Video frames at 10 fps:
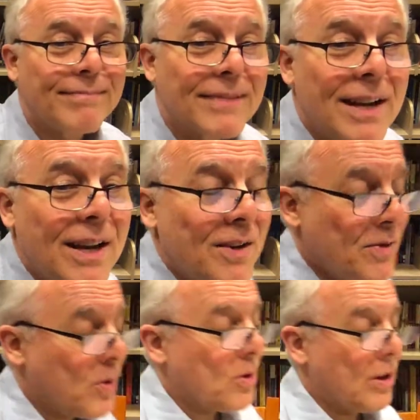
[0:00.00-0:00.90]
A
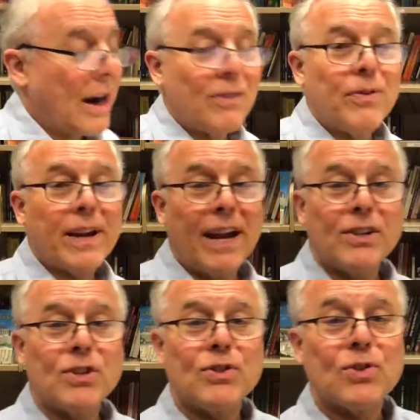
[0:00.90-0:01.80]
few
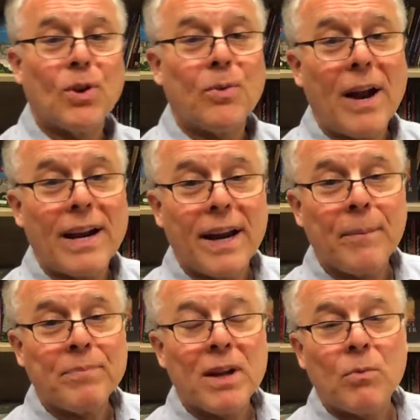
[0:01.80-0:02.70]
clarifications already.
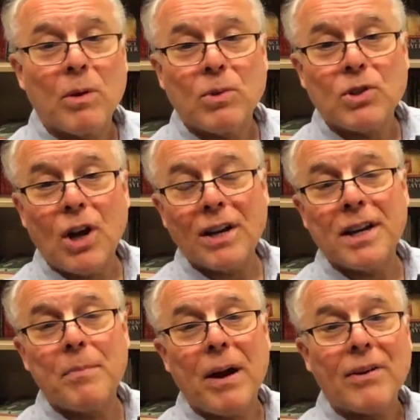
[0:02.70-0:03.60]
When we're
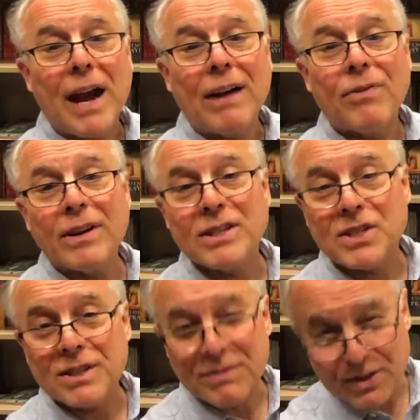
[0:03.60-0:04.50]
talking about African
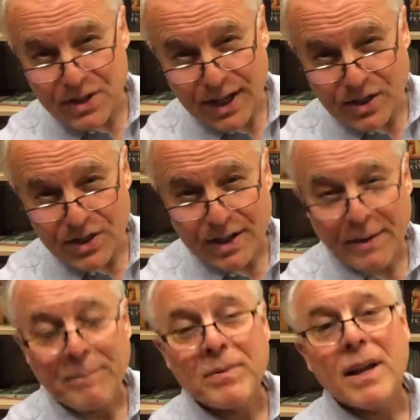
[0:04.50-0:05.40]
civilization,
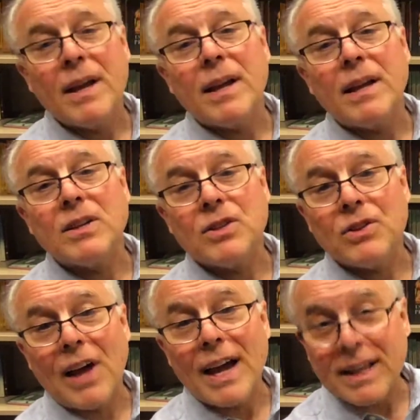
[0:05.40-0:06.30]

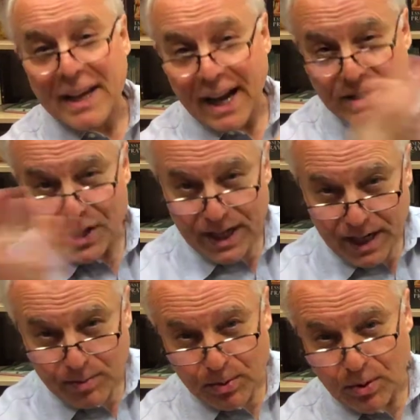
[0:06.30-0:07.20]
like the ancient
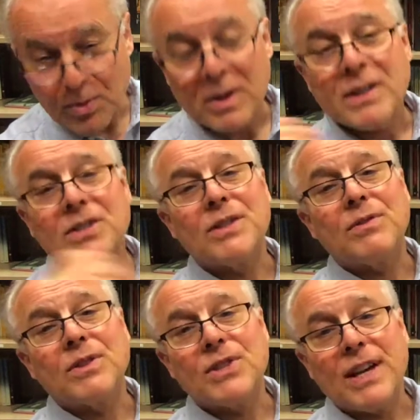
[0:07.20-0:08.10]
Hebrew
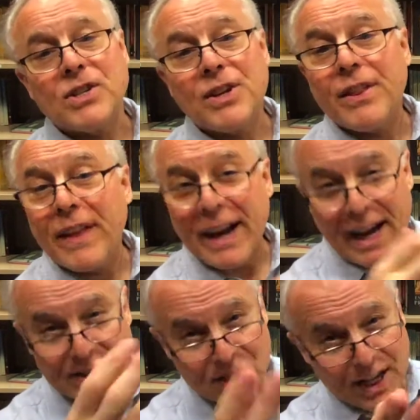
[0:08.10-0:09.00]
civilization, they
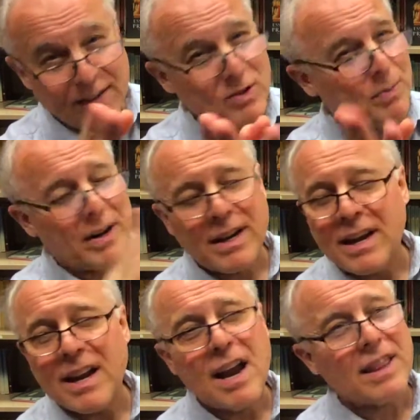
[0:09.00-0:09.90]
had slaves, but
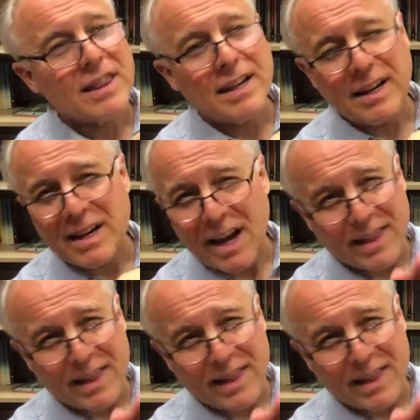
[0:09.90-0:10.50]
nothing